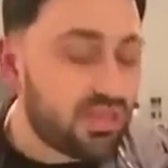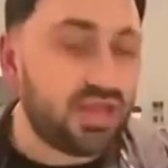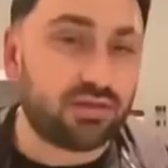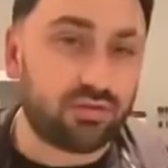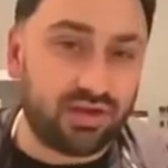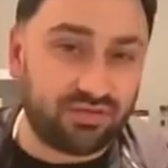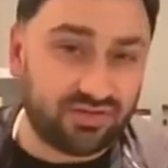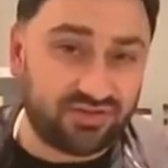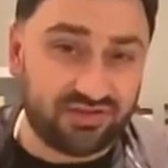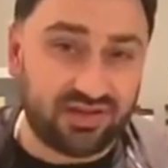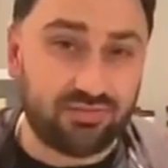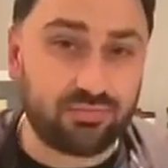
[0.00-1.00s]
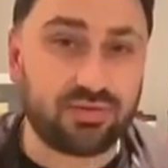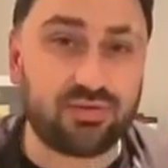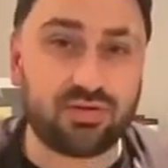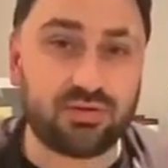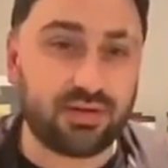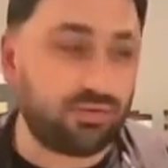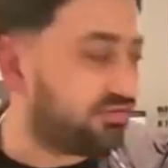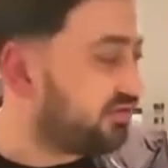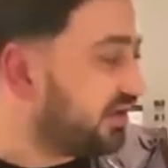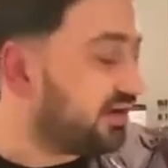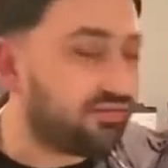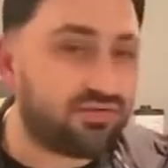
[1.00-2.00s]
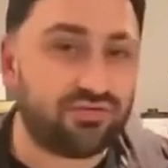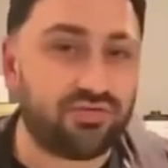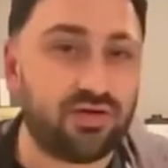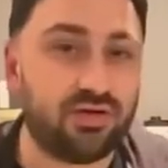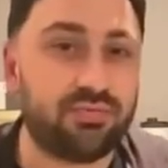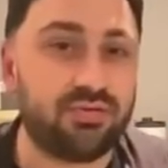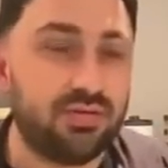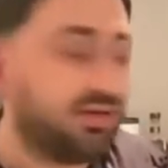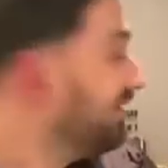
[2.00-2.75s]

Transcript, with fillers: I do have to say, we took a while setting everything up,